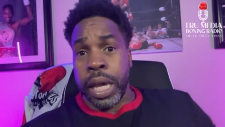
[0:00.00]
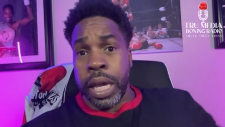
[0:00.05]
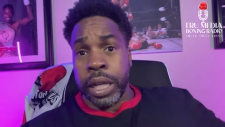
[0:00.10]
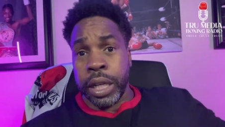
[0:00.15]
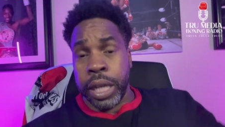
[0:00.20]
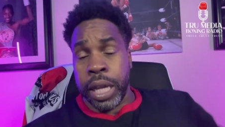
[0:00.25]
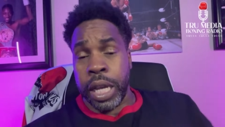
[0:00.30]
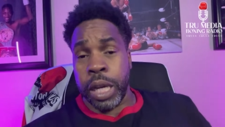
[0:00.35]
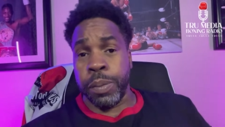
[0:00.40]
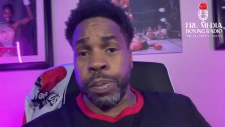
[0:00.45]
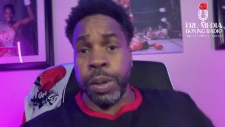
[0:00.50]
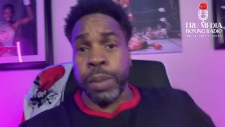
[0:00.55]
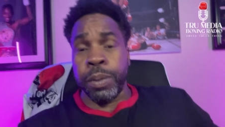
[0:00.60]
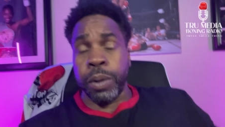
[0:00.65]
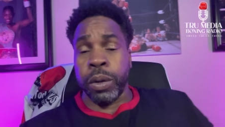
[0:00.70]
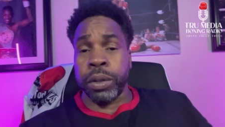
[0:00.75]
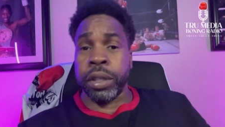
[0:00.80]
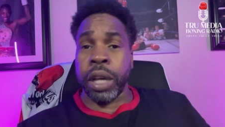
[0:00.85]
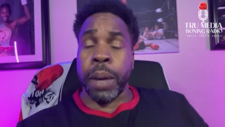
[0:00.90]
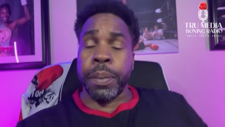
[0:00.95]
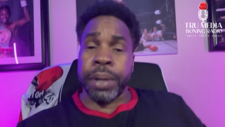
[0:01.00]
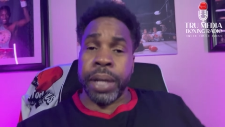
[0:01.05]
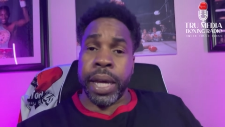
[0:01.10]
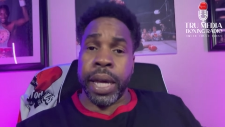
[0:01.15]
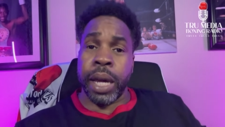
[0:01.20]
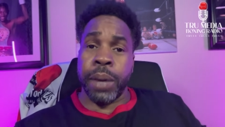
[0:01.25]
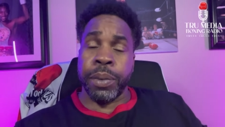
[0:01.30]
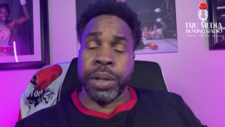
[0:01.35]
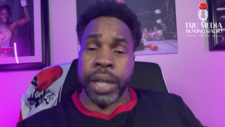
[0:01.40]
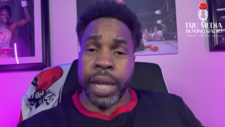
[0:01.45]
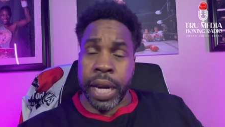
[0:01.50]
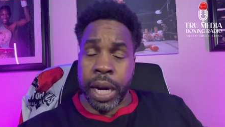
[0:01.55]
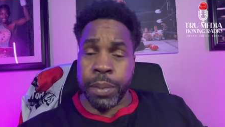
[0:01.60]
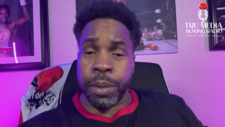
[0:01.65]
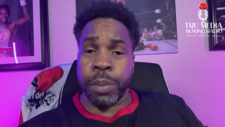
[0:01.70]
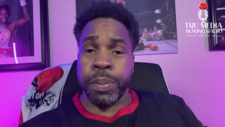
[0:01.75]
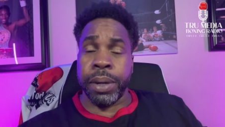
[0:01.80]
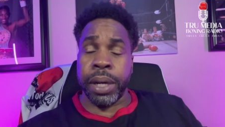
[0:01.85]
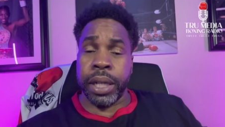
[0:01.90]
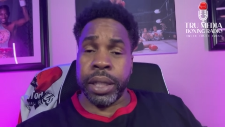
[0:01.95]
hitting people on top of the head with the
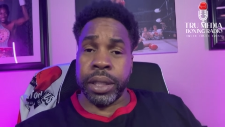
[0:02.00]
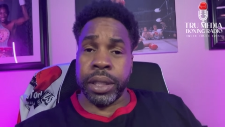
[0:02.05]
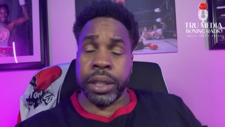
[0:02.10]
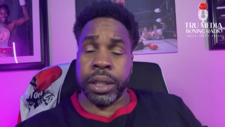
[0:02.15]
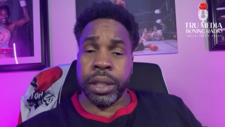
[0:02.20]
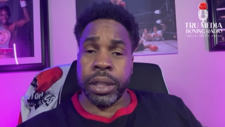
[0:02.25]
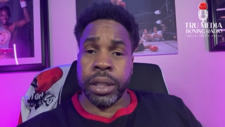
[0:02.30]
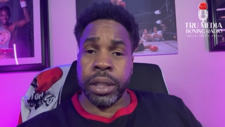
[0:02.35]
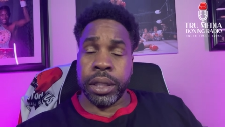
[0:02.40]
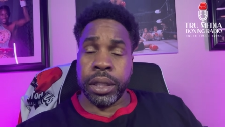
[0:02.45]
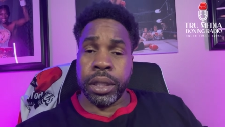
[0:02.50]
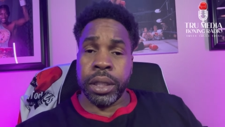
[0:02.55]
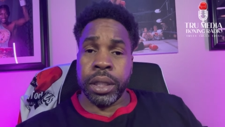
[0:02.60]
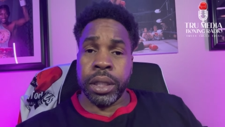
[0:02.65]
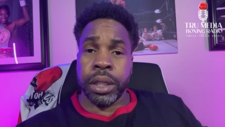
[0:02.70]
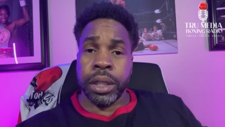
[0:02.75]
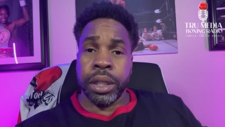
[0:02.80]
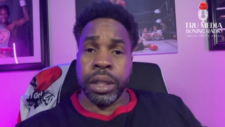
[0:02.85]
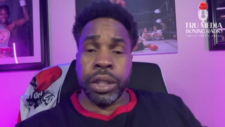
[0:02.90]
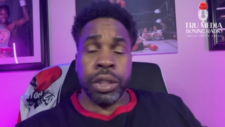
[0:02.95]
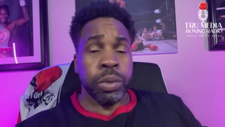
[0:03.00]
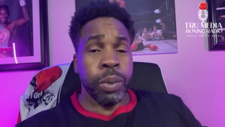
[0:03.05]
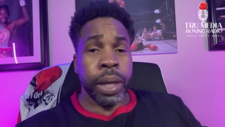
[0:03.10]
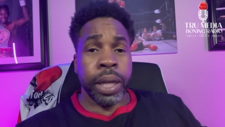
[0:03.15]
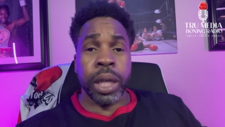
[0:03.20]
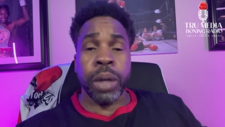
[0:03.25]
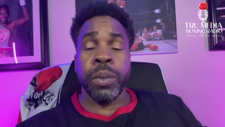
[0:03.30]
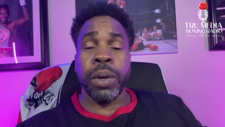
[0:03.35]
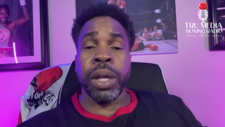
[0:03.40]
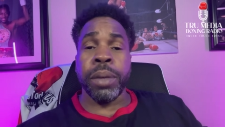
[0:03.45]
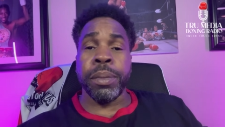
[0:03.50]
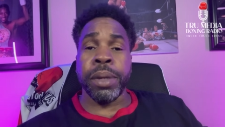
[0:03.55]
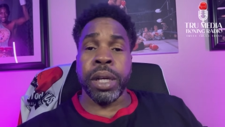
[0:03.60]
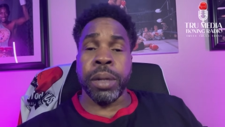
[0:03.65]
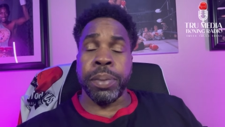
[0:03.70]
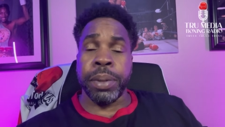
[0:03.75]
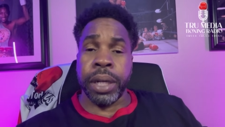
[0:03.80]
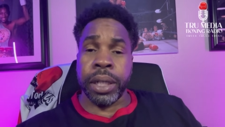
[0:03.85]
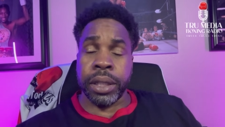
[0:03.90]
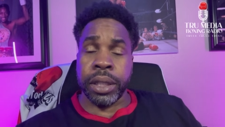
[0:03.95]
hammer punch, swinging
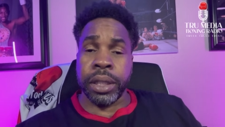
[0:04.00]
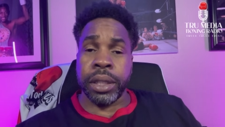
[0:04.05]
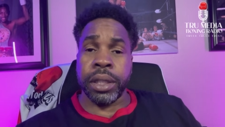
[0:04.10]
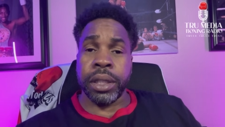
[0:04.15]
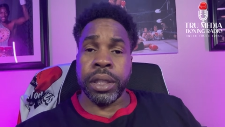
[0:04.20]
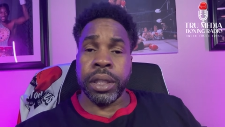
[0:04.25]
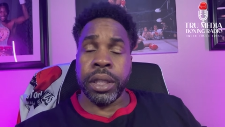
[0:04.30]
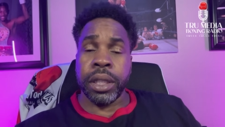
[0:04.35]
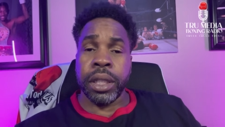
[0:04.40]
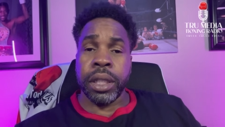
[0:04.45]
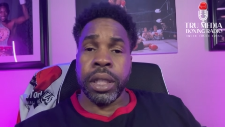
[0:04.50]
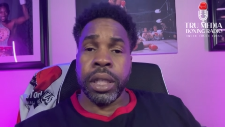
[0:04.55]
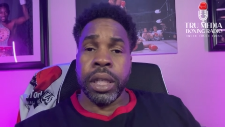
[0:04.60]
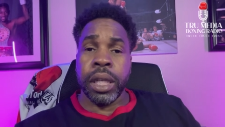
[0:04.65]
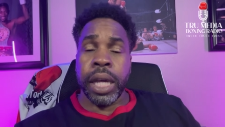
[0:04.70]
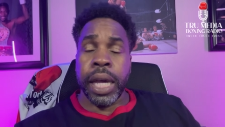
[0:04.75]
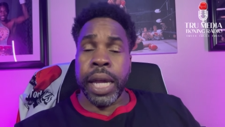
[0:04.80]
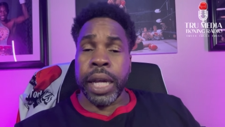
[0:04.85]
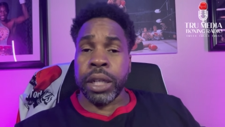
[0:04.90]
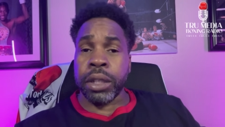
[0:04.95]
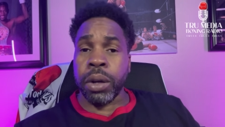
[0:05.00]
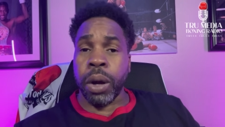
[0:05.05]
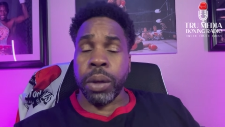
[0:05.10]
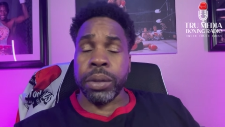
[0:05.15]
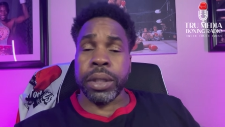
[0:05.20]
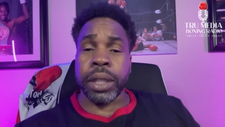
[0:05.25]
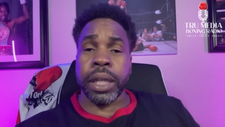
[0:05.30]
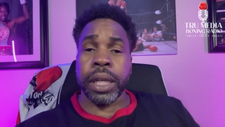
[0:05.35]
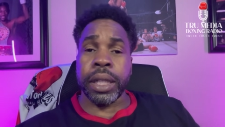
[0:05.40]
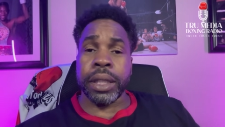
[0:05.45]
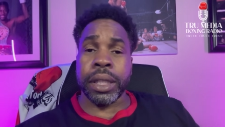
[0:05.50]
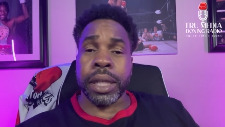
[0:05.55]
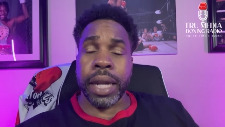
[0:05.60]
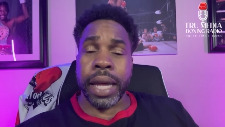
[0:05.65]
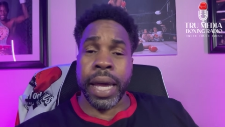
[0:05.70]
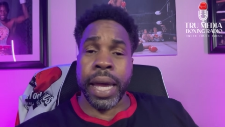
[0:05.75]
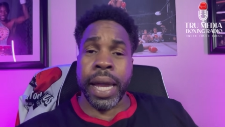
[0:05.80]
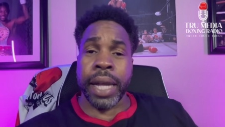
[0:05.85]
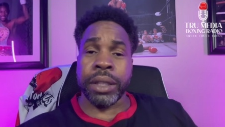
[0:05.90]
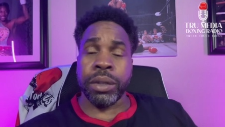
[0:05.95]
windmill punches, and crossing his
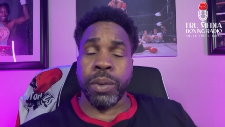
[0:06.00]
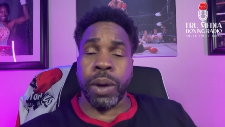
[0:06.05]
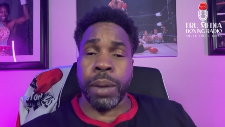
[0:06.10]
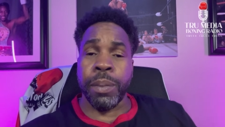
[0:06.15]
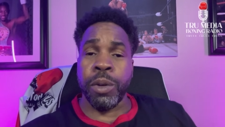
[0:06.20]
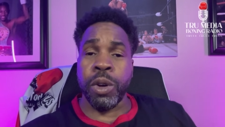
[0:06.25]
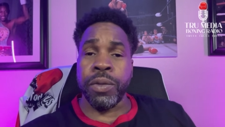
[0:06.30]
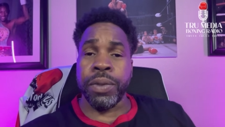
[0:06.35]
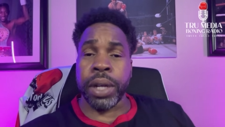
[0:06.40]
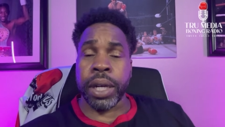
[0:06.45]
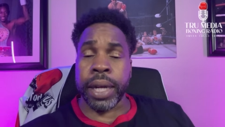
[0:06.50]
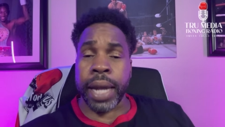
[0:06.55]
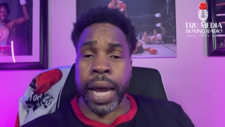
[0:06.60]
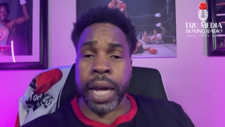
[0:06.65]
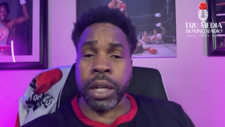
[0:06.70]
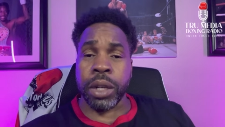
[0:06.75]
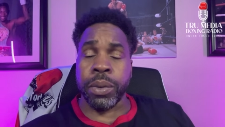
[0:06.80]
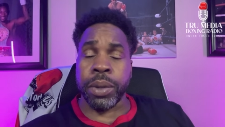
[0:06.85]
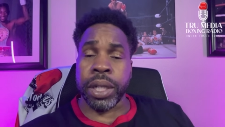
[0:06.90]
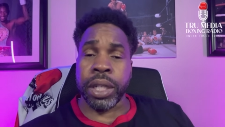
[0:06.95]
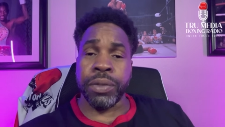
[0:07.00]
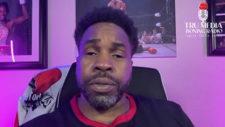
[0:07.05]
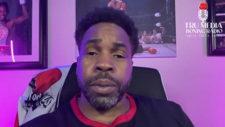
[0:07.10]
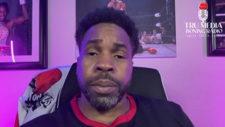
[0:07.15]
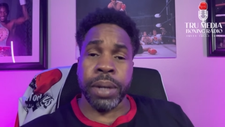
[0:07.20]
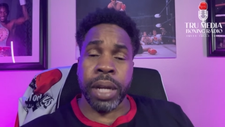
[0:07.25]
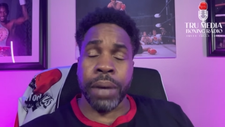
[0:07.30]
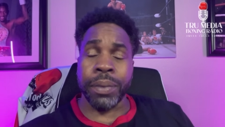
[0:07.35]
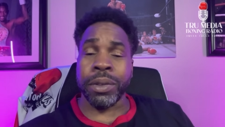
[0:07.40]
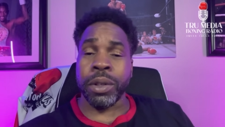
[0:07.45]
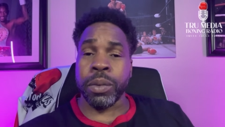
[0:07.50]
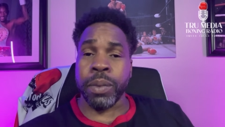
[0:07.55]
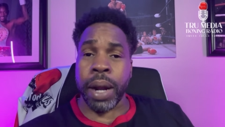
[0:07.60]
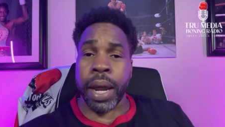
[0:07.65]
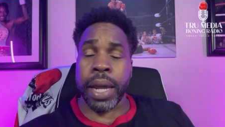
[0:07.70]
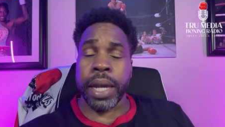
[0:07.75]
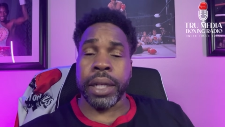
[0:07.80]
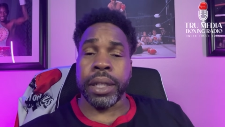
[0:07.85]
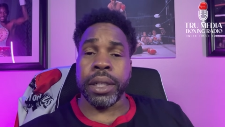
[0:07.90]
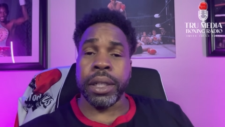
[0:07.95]
legs while moving laterally from left to
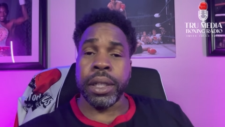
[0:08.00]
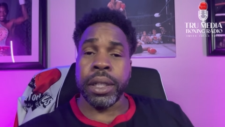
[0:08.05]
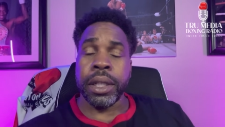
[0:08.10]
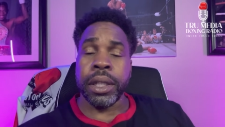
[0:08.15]
right.